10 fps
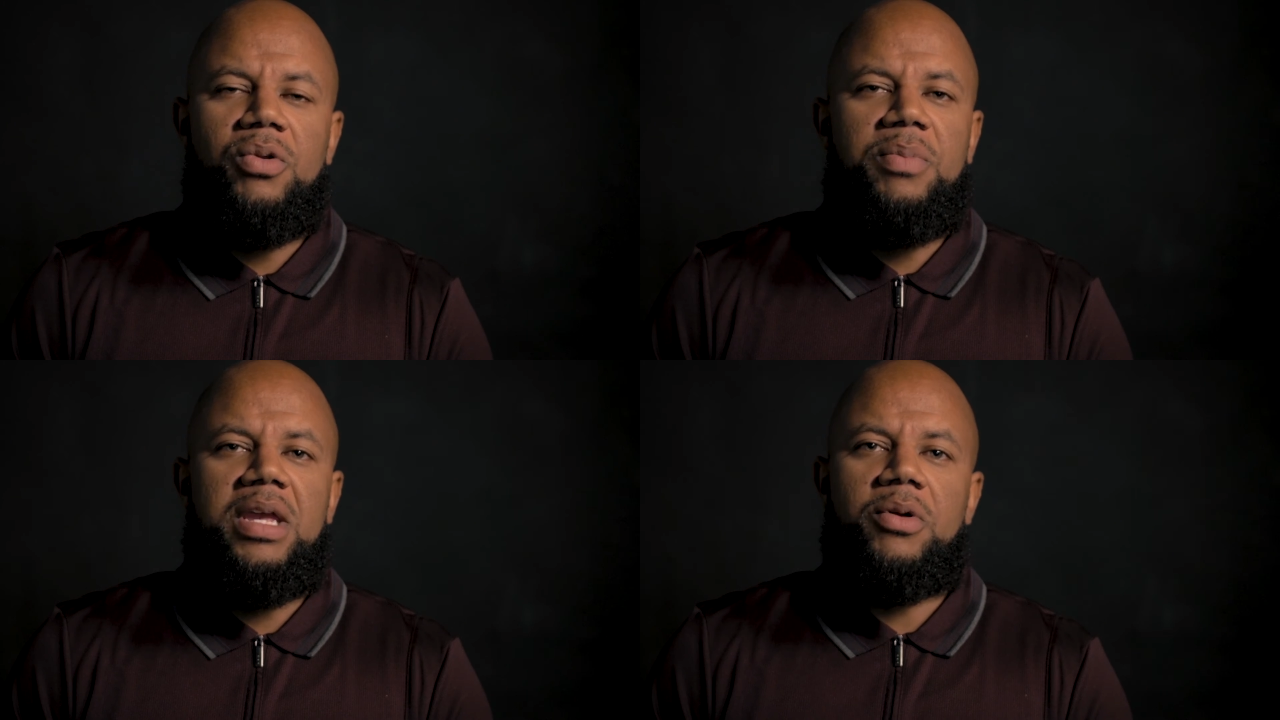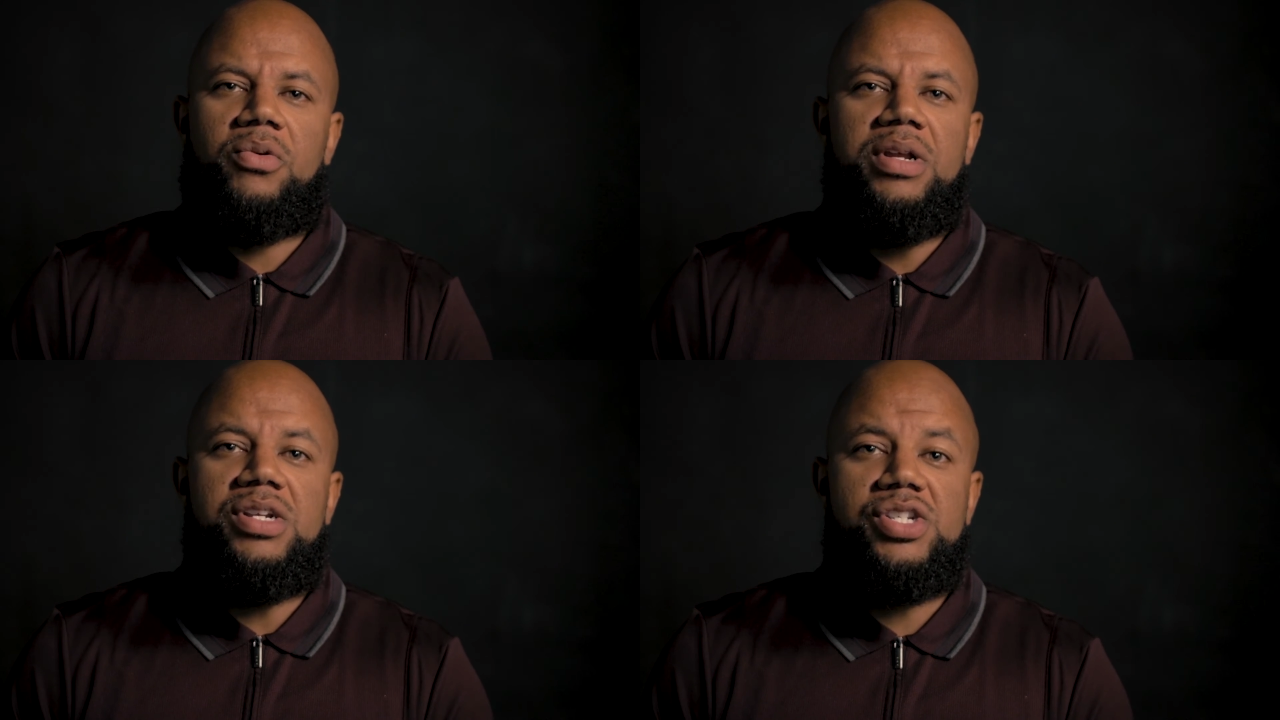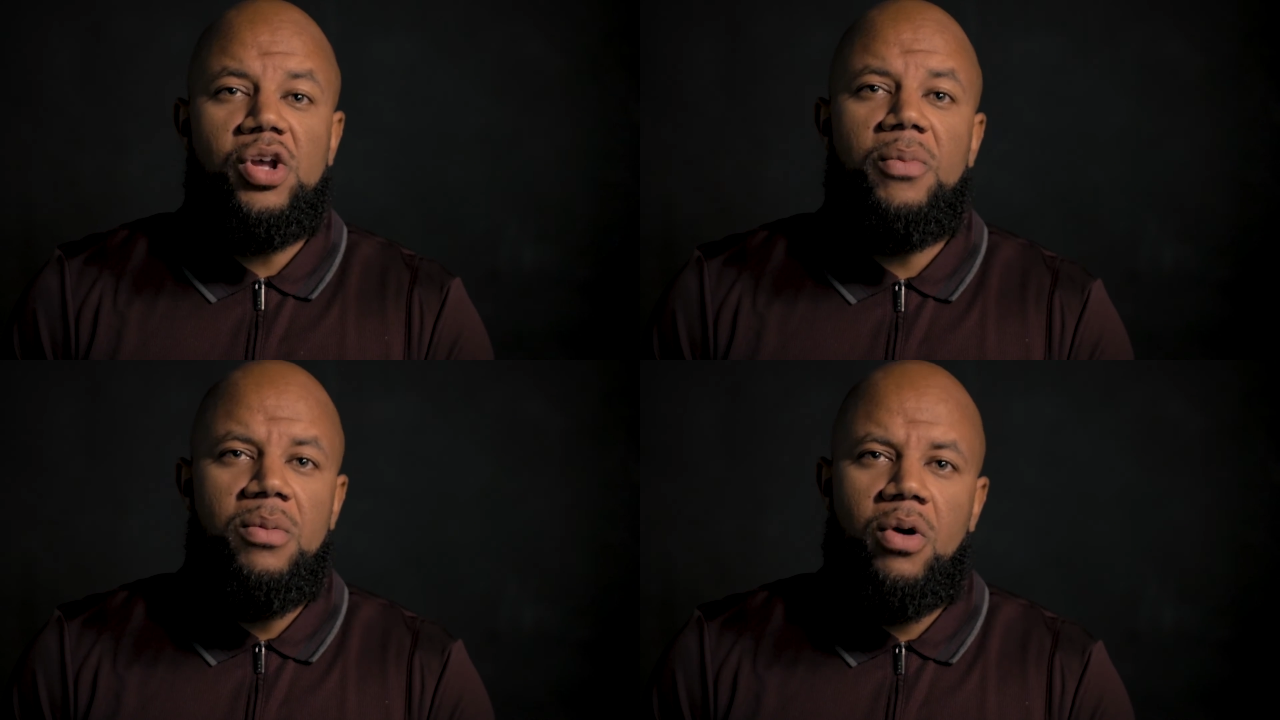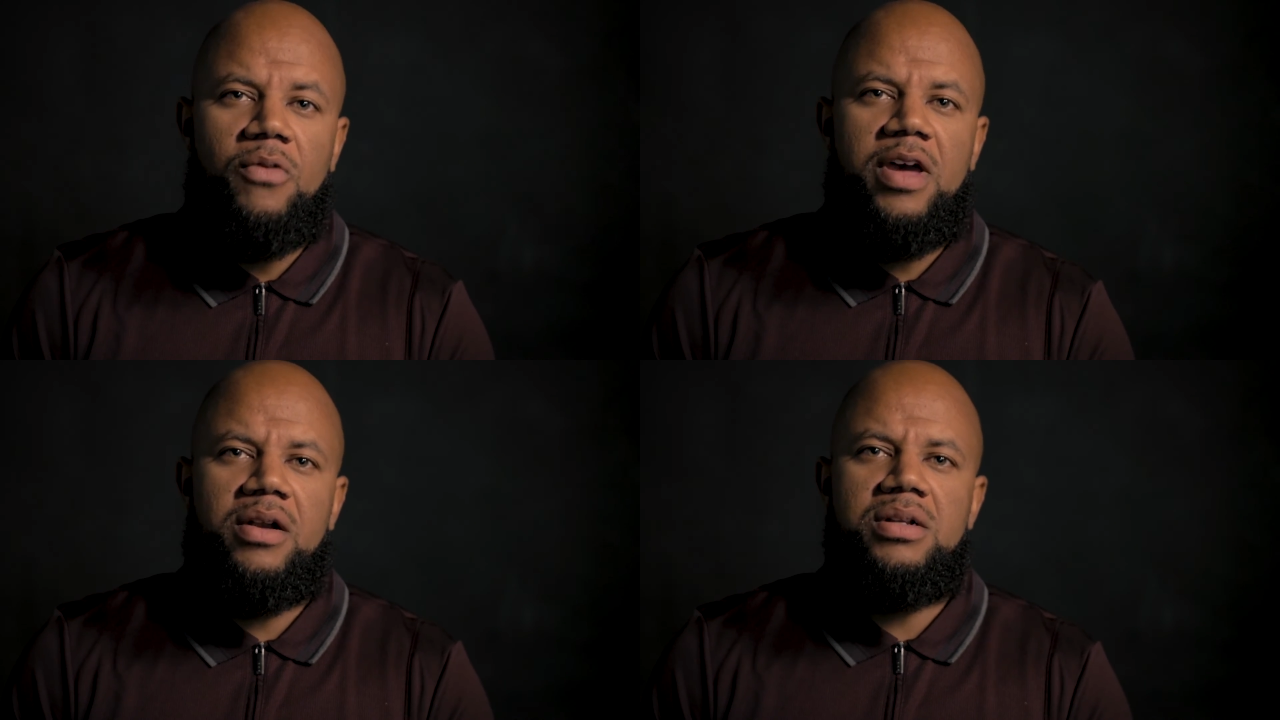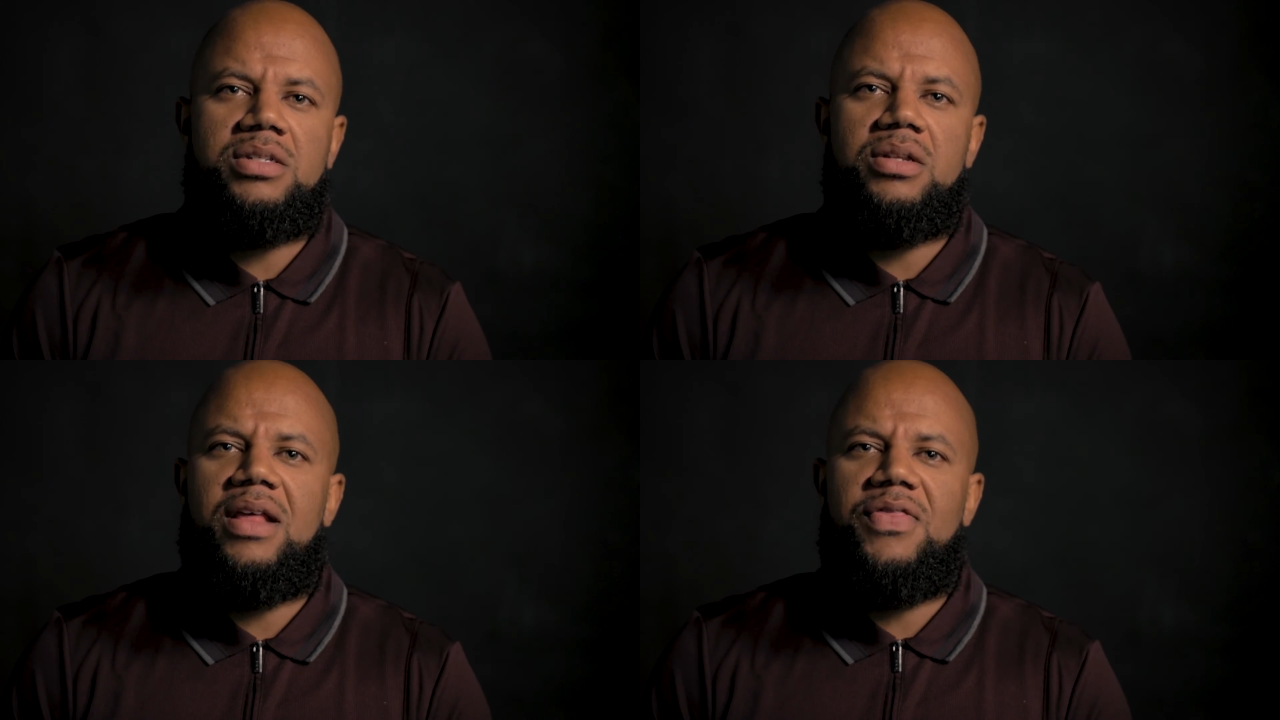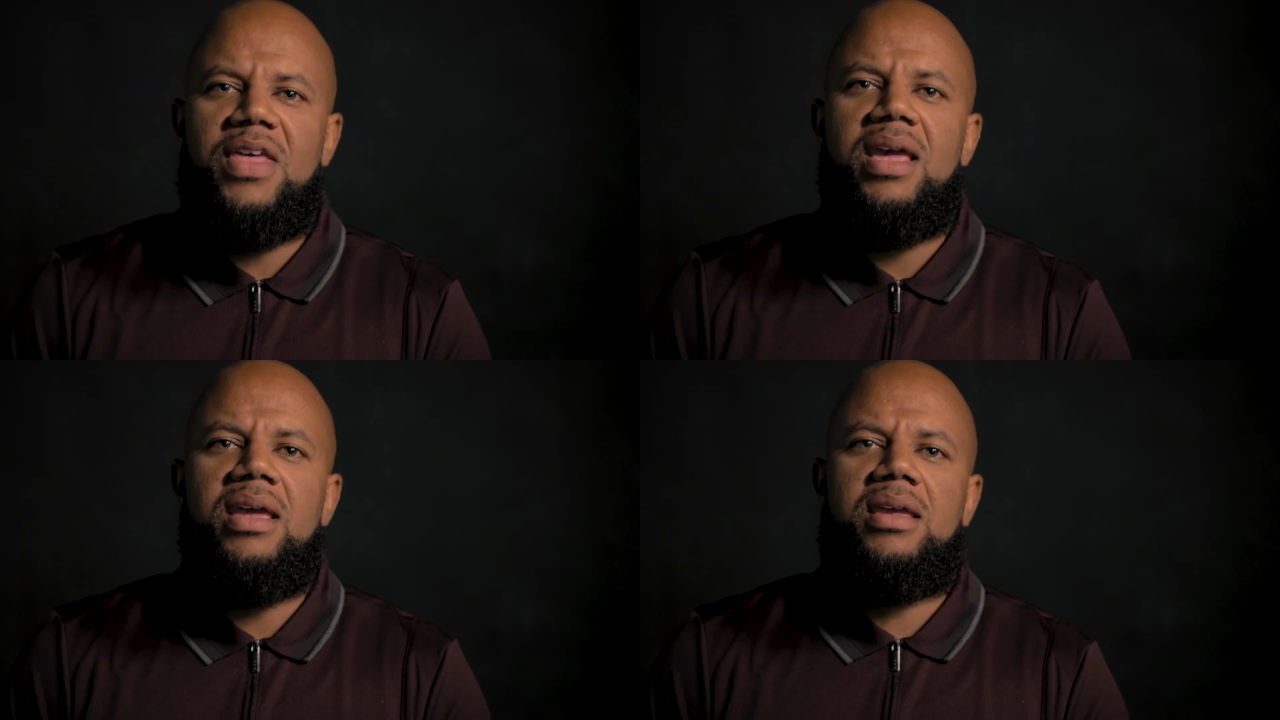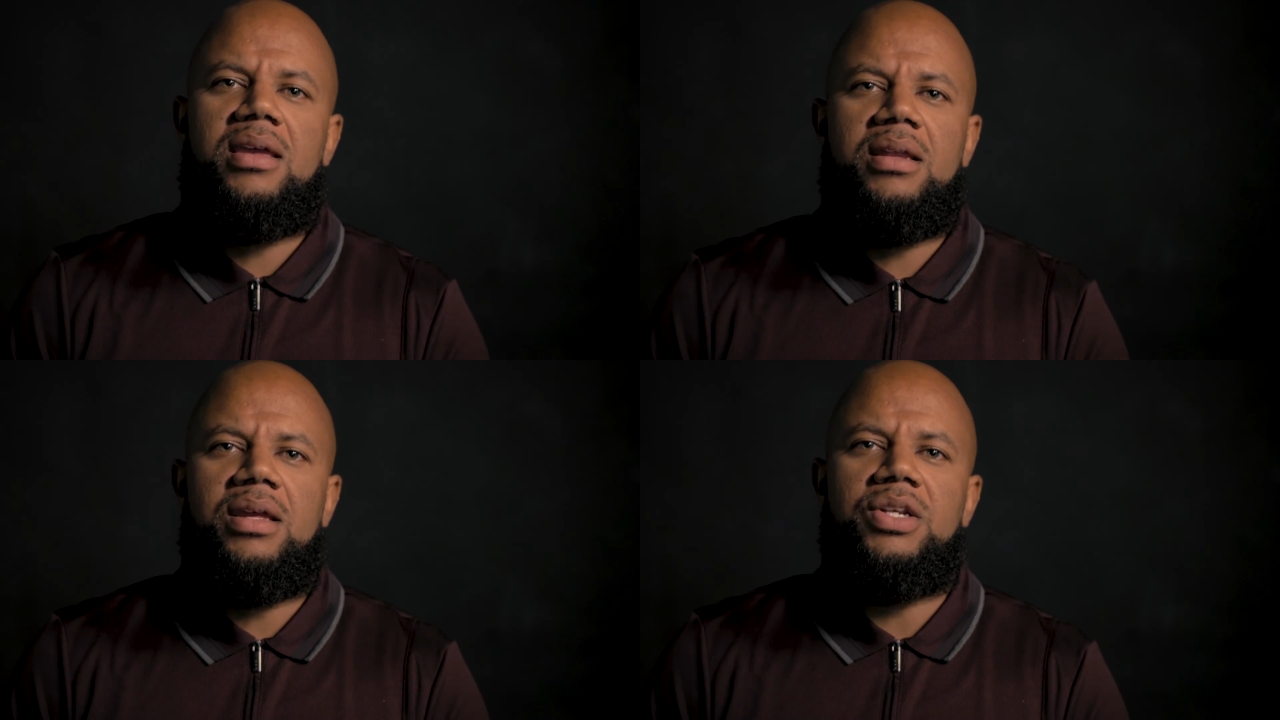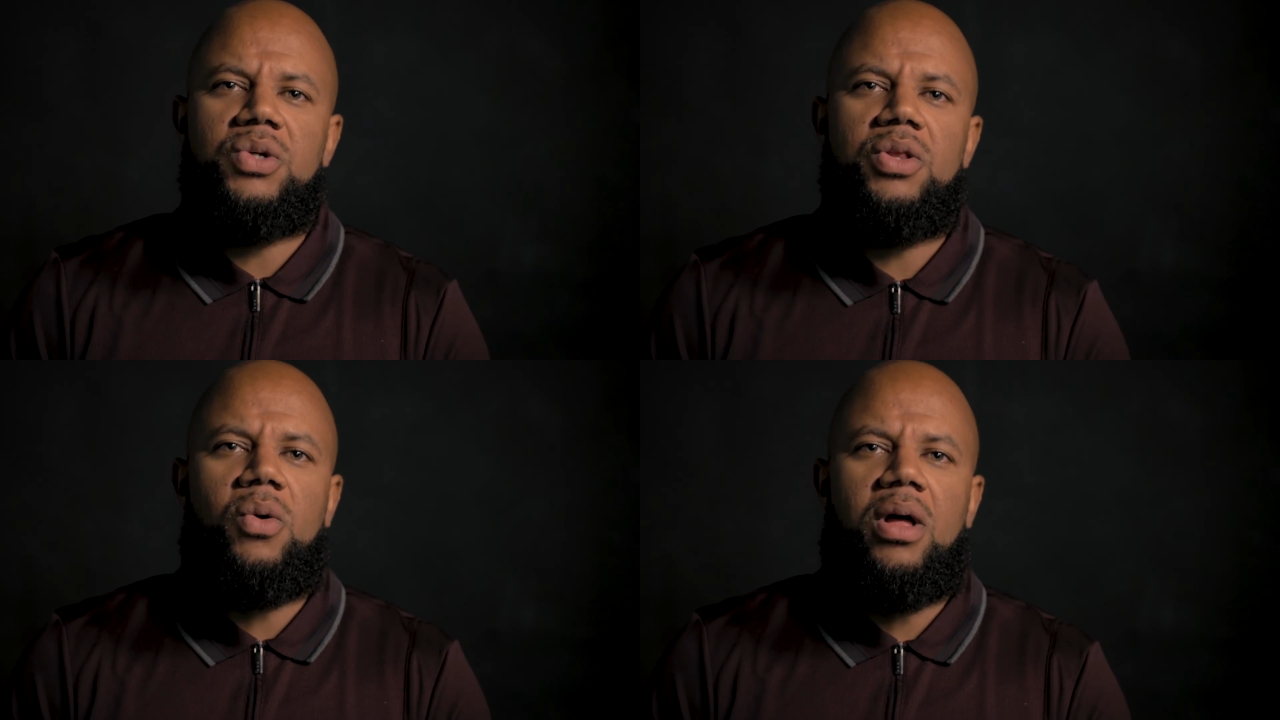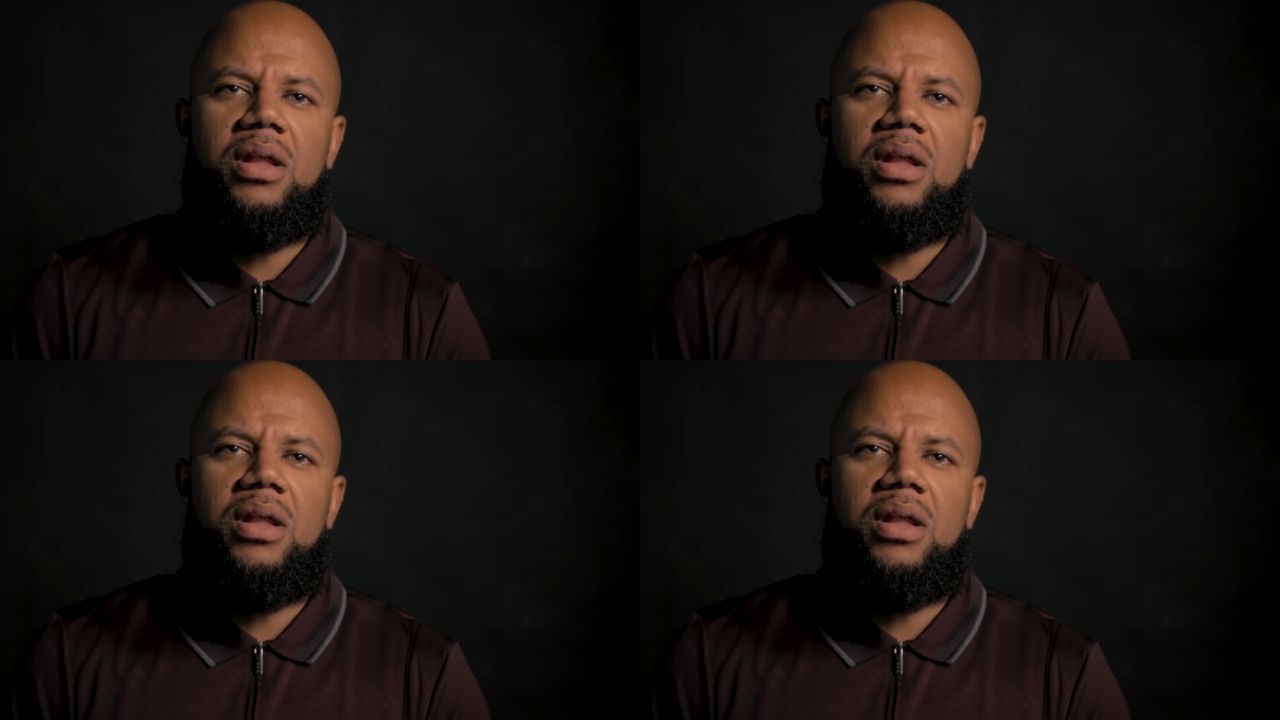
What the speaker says: it would be able to reach so many more veterans so that they can enjoy the